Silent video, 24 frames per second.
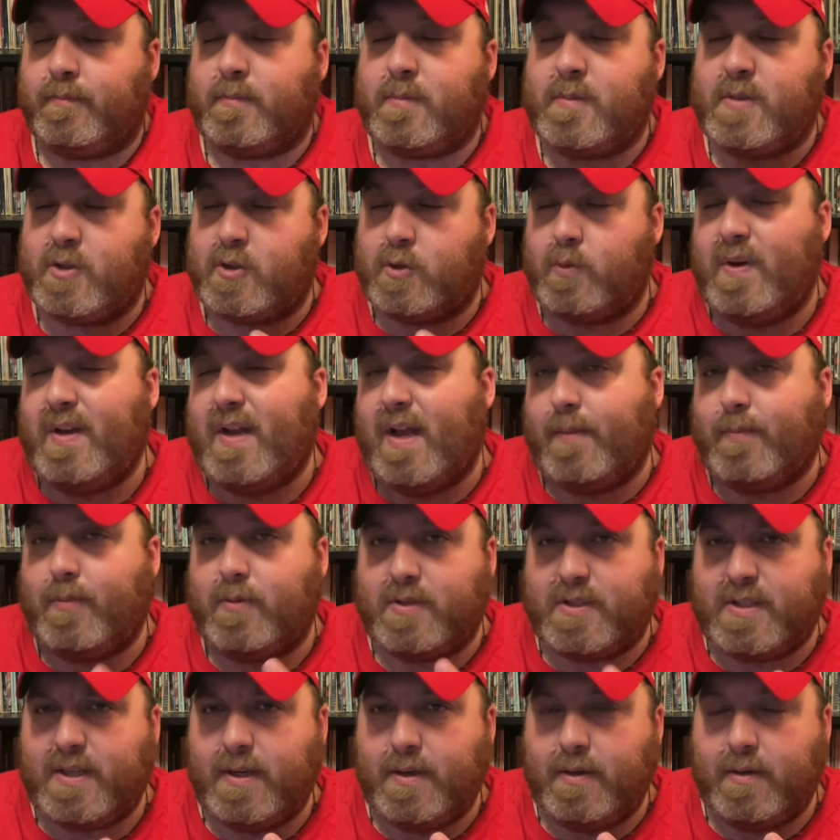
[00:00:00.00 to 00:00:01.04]
Sweet apple
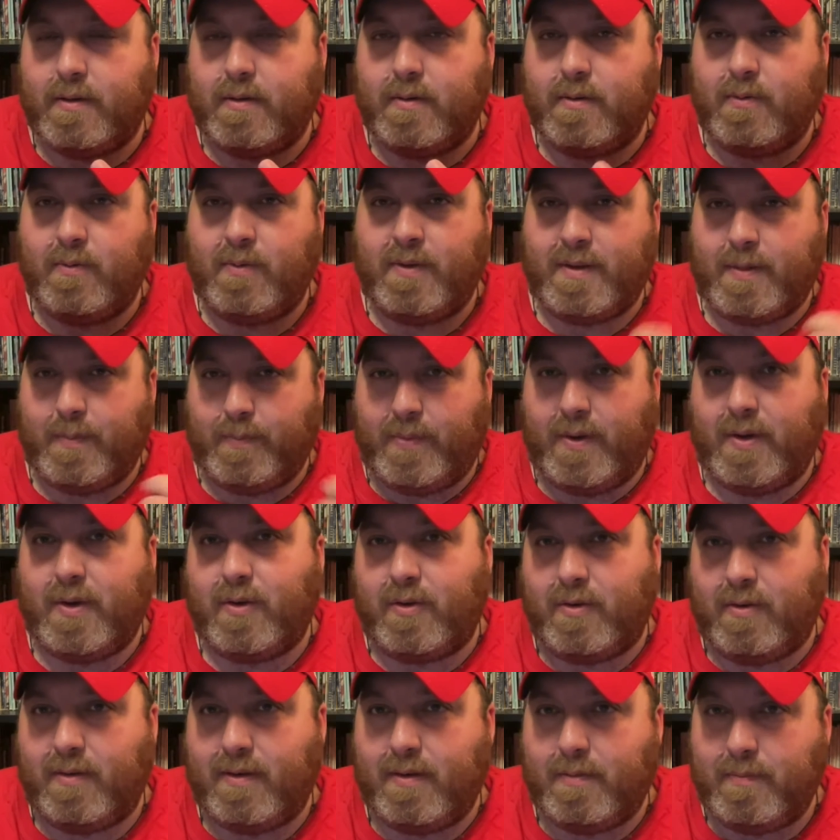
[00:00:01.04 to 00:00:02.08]
cider with the
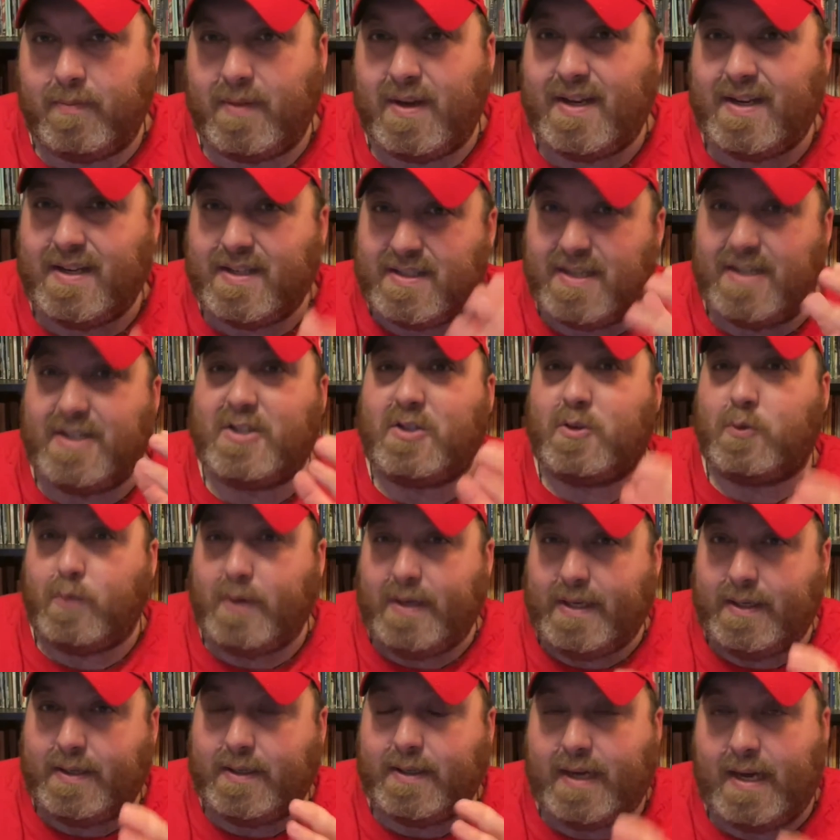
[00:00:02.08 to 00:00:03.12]
buttercream. It is a
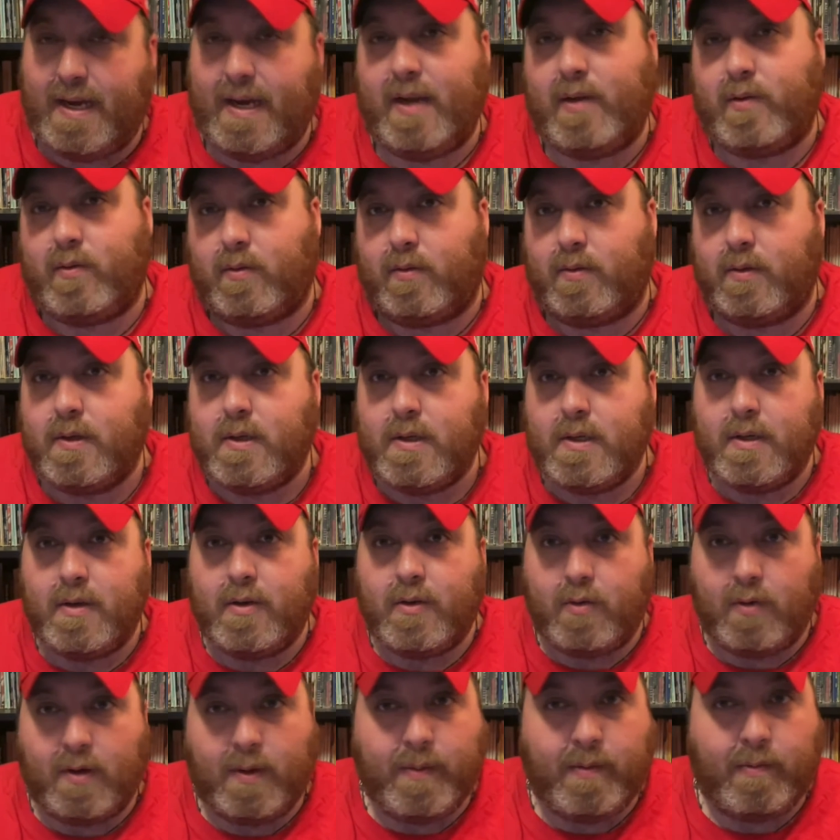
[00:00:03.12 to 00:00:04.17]
sweet candle.
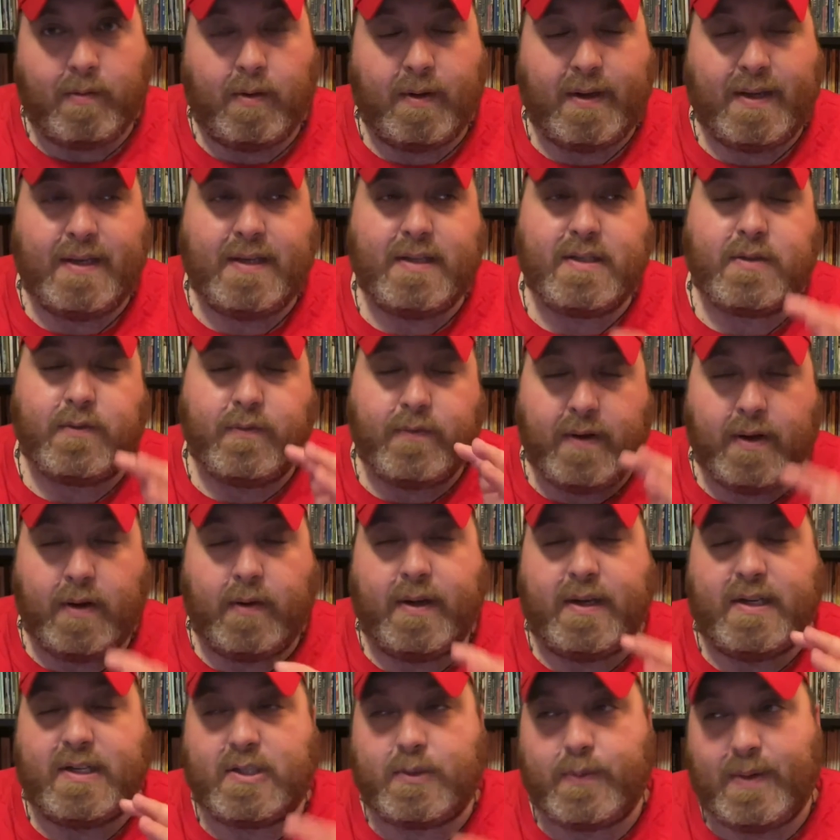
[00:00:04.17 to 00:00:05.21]
Don't get me wrong, it is
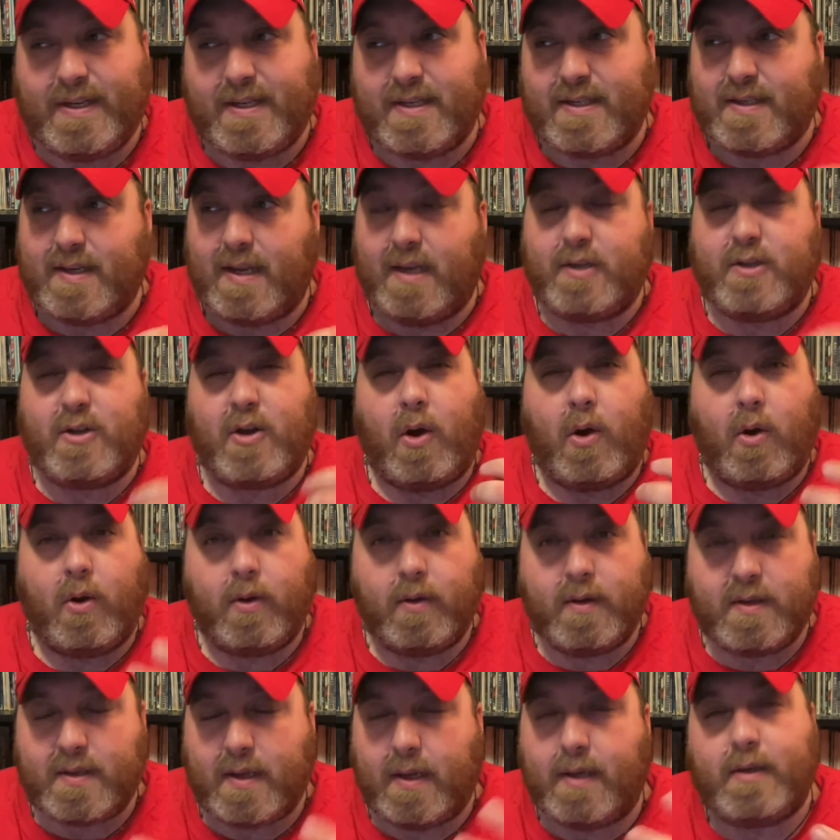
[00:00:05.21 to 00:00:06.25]
very sweet. It's not
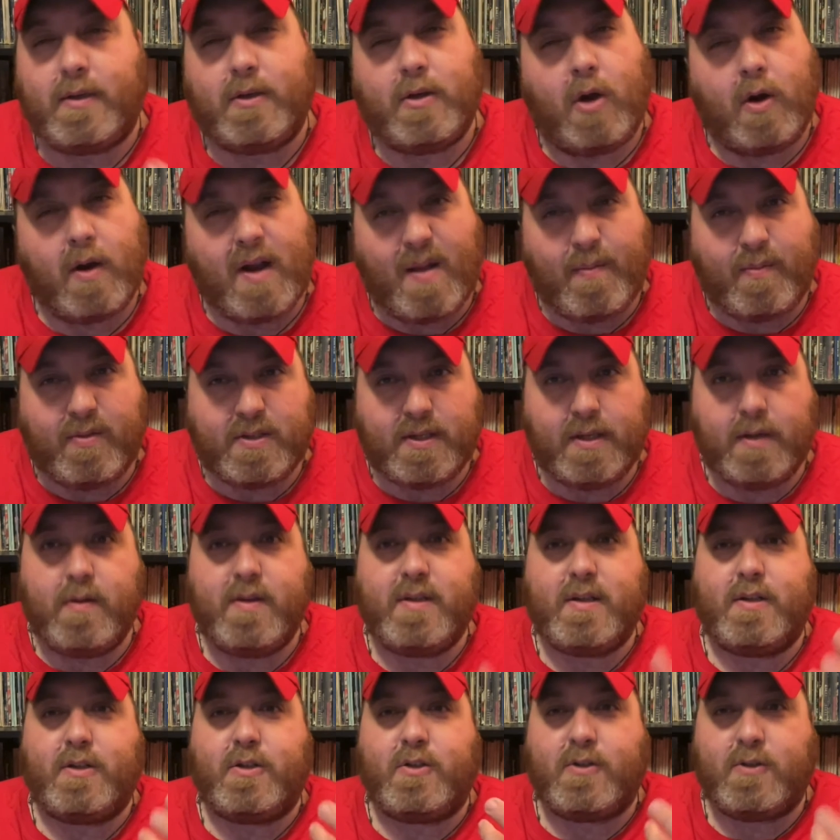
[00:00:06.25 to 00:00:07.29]
tart, it's not tart apple cider, it's
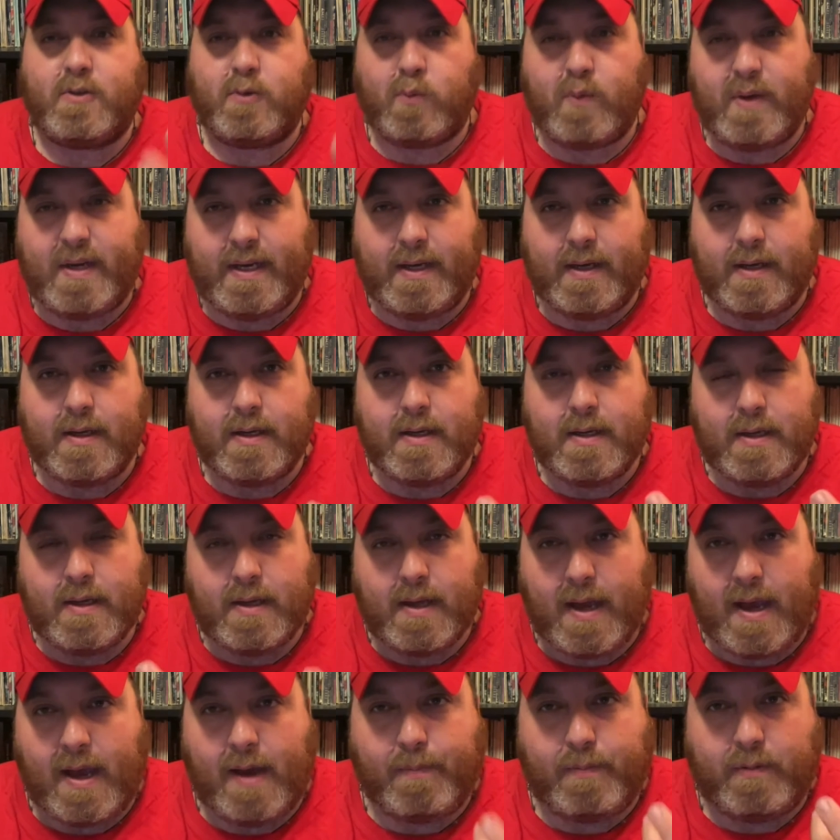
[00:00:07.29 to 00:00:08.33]
a sweet
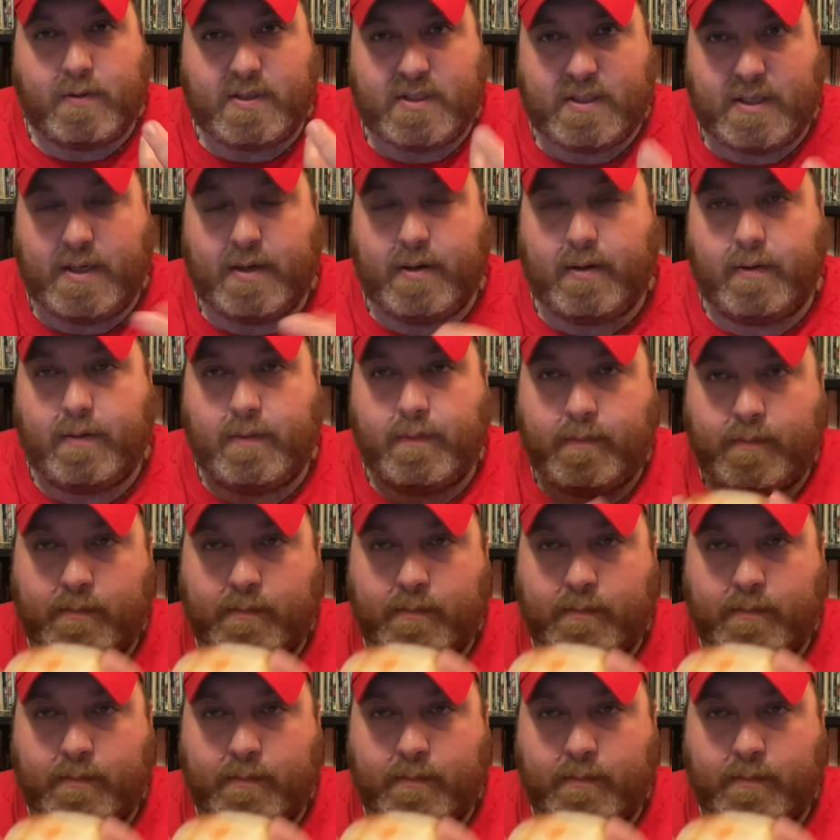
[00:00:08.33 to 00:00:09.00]
apple cider.